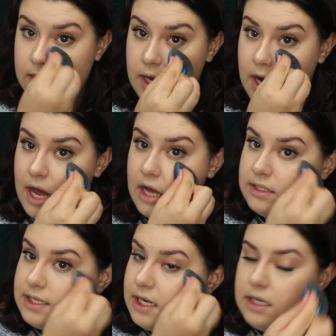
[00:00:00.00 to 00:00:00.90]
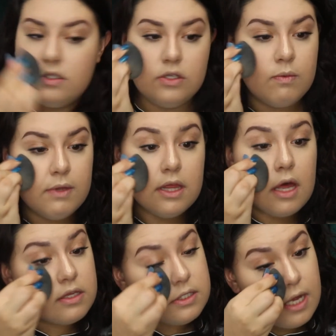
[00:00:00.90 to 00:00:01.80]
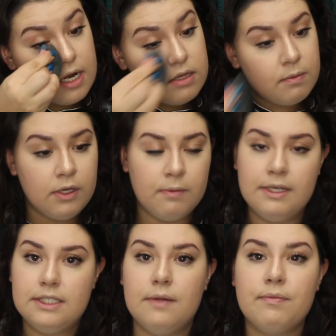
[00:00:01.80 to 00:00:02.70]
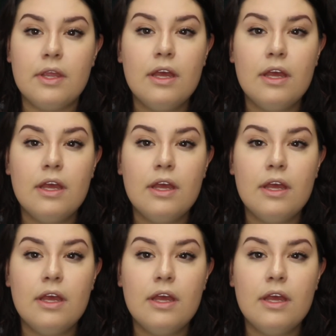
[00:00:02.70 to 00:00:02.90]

that are hard to get into with the other side of the beauty blender.